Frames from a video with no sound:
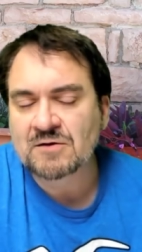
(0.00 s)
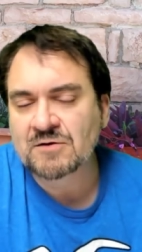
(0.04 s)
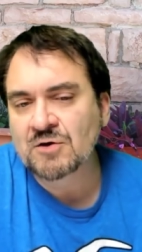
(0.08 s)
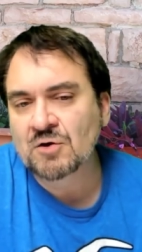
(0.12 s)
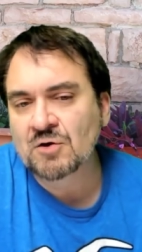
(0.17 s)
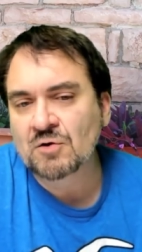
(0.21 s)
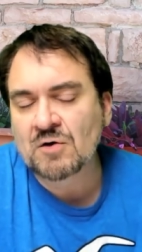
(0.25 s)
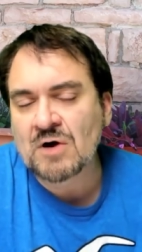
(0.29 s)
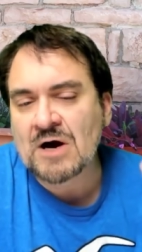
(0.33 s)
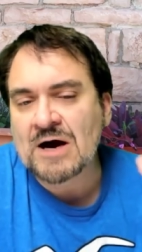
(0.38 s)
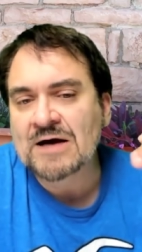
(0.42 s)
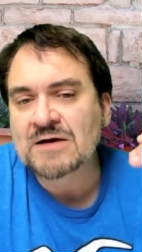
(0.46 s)

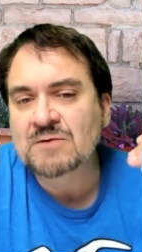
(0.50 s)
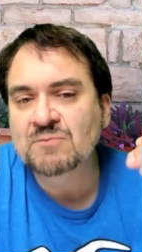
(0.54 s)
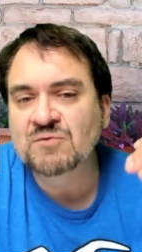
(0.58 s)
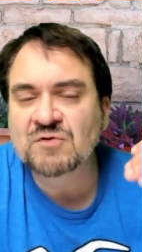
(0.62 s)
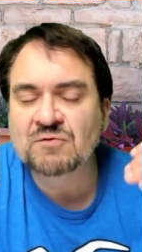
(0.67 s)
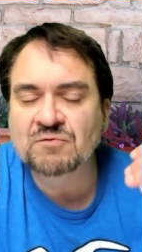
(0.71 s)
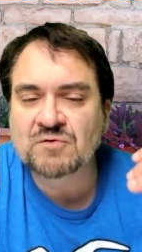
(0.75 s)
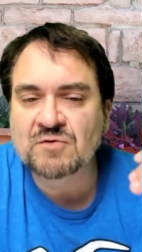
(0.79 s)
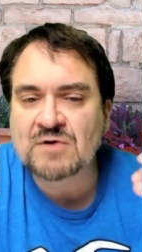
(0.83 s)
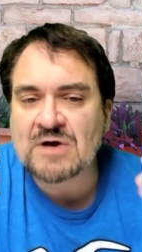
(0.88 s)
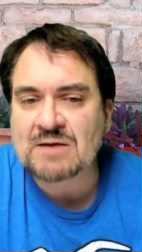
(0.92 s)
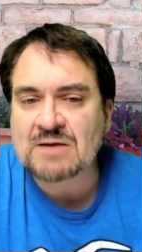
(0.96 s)
Your items,
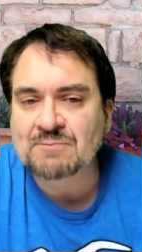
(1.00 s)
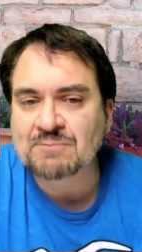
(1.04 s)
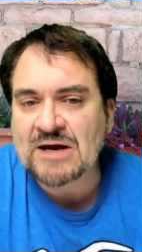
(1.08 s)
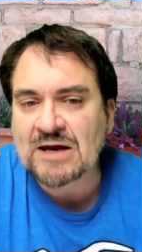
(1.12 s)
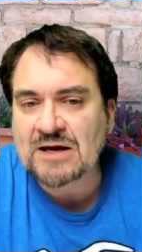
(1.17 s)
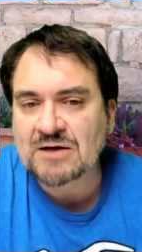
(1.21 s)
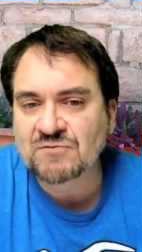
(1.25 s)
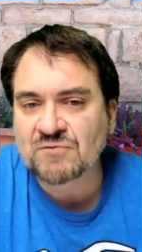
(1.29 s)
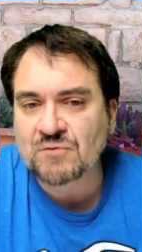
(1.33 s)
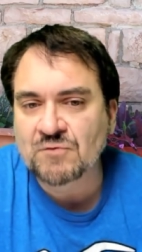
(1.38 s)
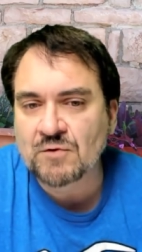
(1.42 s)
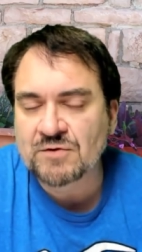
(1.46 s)
if they're not
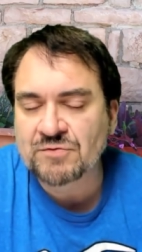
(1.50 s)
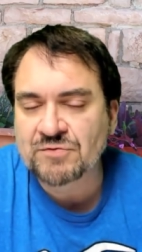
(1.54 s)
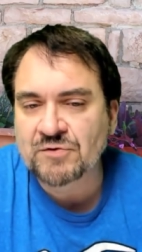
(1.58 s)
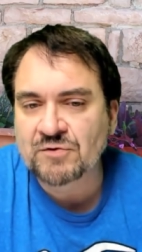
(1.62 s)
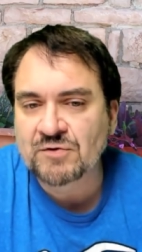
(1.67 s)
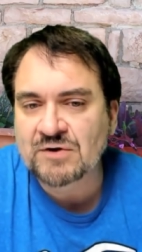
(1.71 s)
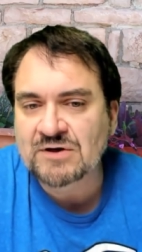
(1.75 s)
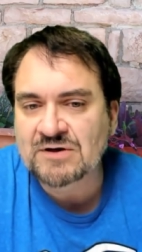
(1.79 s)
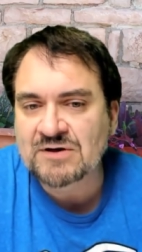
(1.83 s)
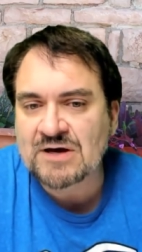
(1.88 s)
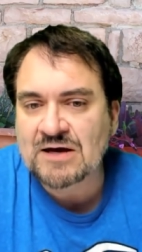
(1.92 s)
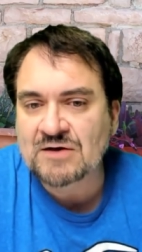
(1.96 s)
paid for in
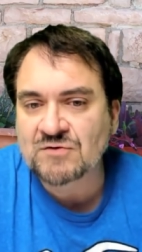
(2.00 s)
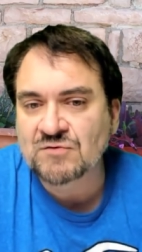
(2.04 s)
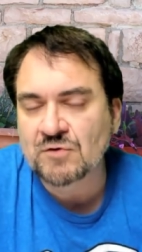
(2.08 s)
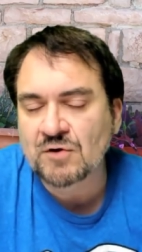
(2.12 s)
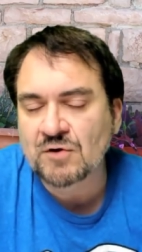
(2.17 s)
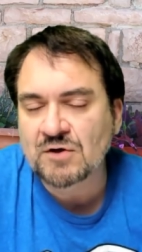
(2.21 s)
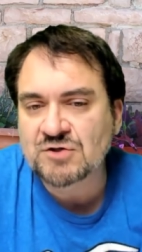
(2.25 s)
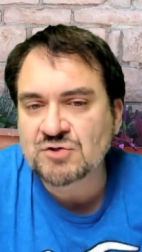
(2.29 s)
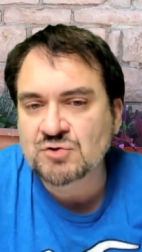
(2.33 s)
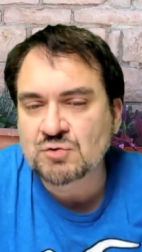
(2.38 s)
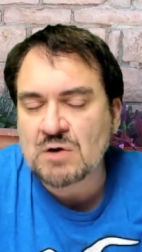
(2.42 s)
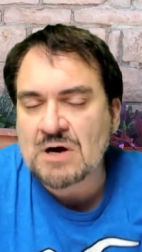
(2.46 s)
30 days,
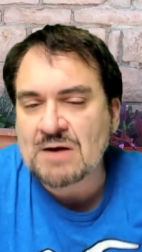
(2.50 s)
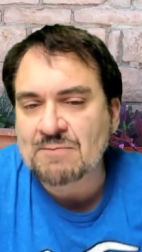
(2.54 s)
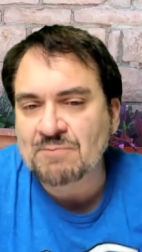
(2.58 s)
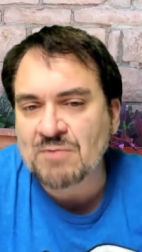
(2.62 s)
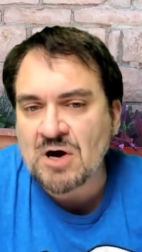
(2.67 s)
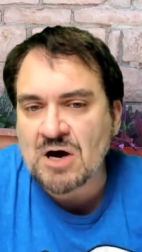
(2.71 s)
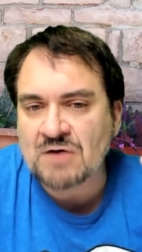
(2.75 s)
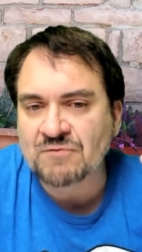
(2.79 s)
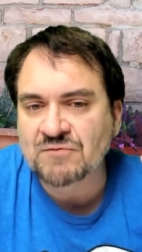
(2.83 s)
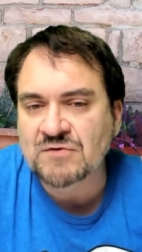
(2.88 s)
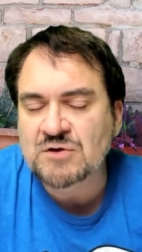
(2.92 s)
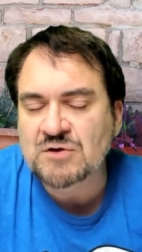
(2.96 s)
are going to drop
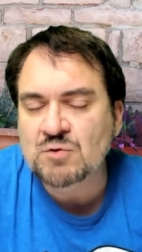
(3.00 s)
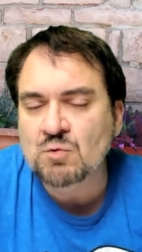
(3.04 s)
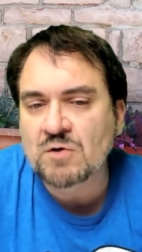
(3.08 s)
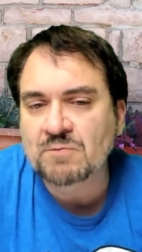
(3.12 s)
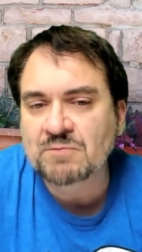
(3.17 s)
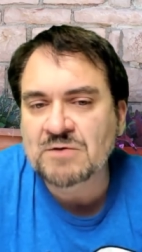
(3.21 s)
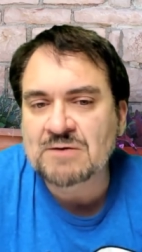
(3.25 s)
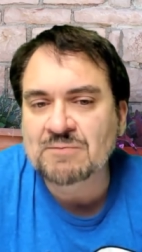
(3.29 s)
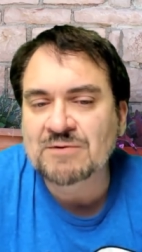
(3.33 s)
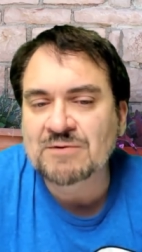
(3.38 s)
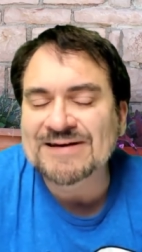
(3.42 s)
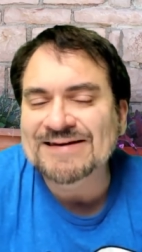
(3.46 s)
off, and you
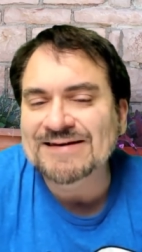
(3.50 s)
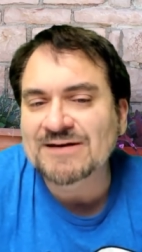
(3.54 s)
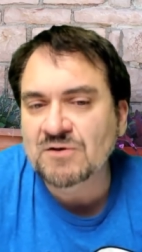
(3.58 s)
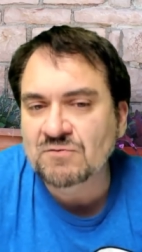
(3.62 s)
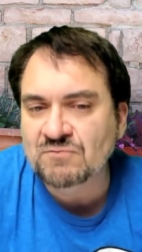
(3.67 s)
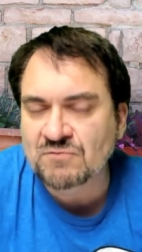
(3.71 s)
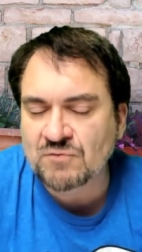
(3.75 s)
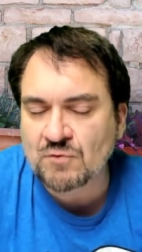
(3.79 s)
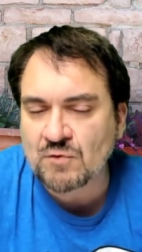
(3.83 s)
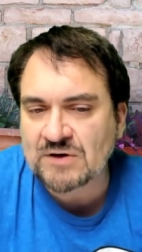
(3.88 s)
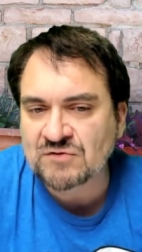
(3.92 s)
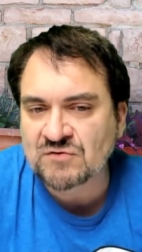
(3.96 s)
won't be able to
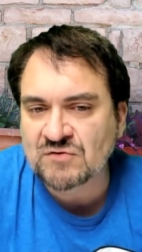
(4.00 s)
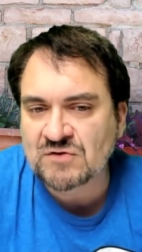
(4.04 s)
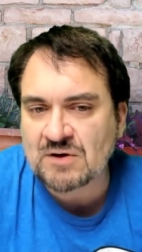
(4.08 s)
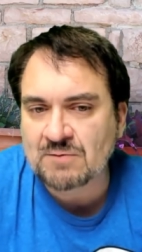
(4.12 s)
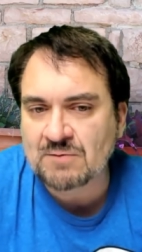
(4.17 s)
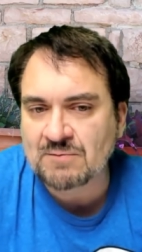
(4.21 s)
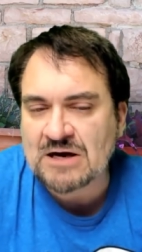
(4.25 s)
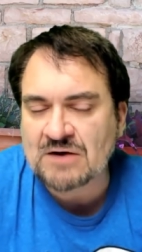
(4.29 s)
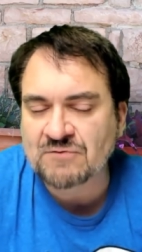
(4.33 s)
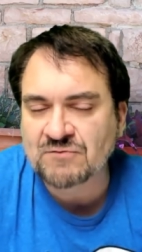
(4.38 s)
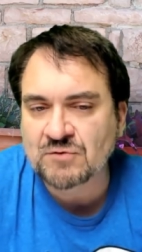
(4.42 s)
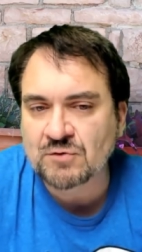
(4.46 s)
invoice
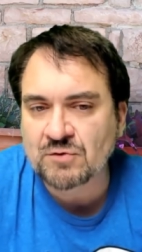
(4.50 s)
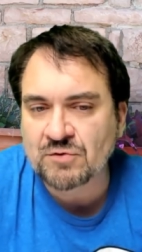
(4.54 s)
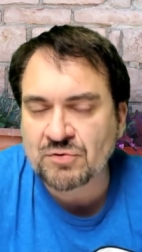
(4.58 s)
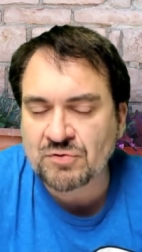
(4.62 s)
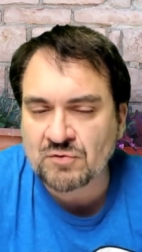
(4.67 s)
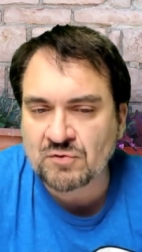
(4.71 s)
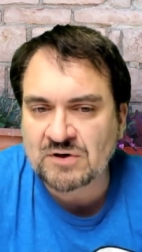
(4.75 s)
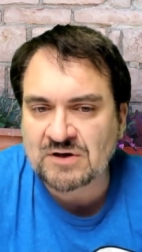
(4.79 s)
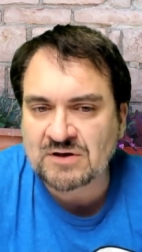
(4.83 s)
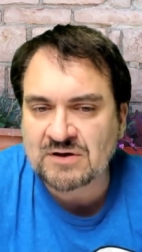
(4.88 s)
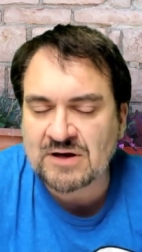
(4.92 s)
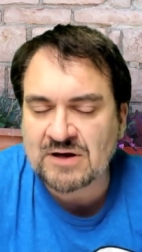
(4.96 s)
them after a
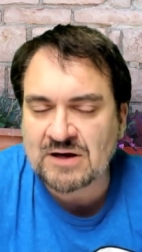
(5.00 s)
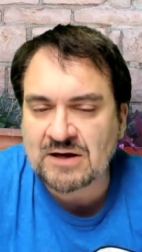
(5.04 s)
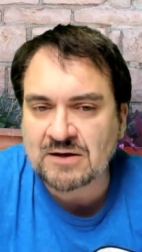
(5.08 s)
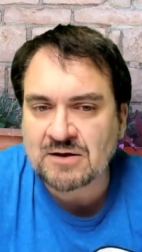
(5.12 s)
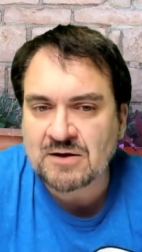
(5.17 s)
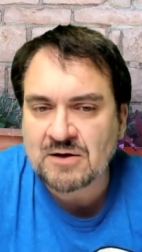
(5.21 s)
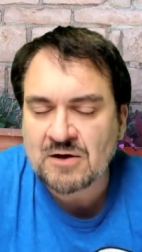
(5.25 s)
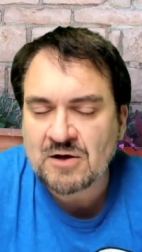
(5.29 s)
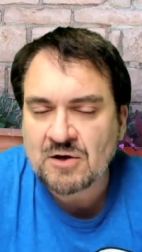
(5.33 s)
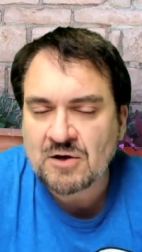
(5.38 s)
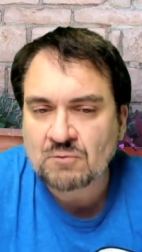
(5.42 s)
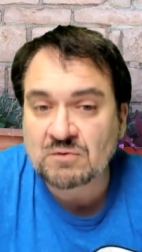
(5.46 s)
30 day
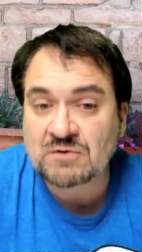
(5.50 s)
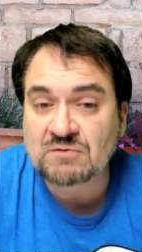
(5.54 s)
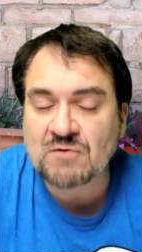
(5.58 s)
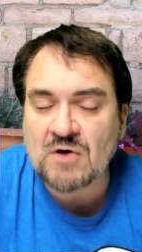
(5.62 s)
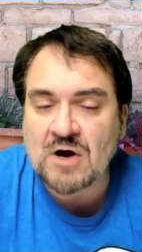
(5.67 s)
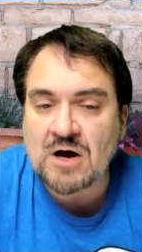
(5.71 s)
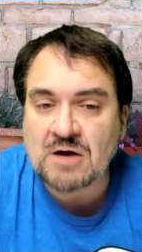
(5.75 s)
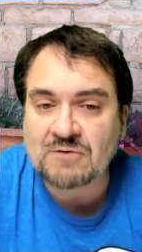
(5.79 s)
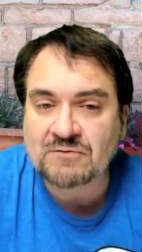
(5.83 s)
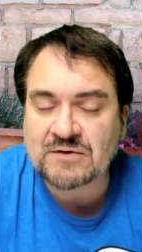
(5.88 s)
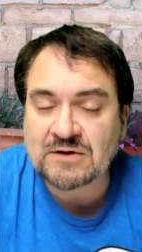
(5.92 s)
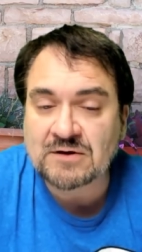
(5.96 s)

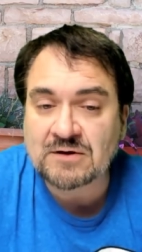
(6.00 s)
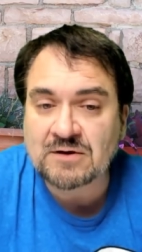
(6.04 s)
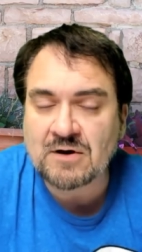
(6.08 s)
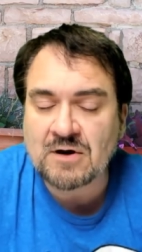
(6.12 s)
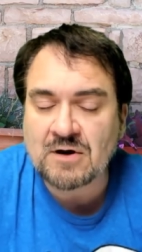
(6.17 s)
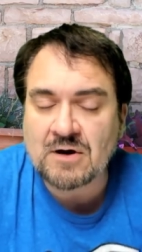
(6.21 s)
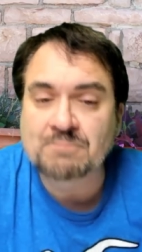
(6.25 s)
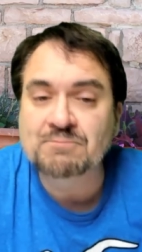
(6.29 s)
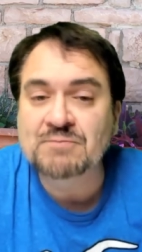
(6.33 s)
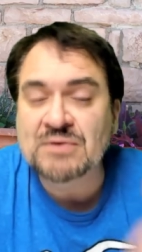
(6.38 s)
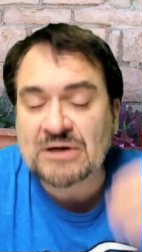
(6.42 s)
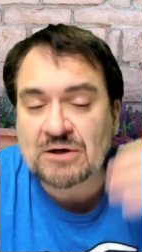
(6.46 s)
revolving
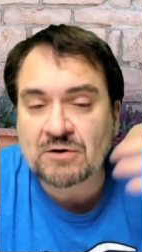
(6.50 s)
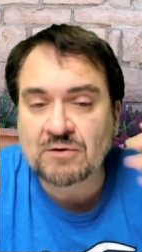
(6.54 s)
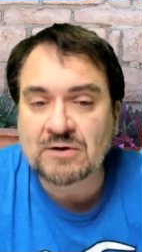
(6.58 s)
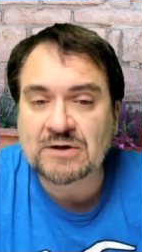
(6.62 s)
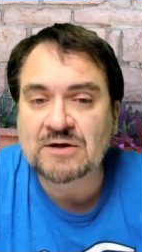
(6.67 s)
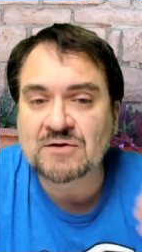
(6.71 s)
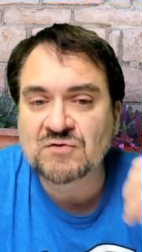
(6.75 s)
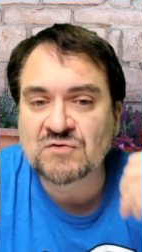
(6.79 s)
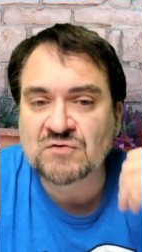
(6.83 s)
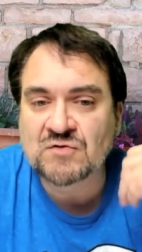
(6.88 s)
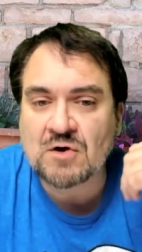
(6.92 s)
uh, period.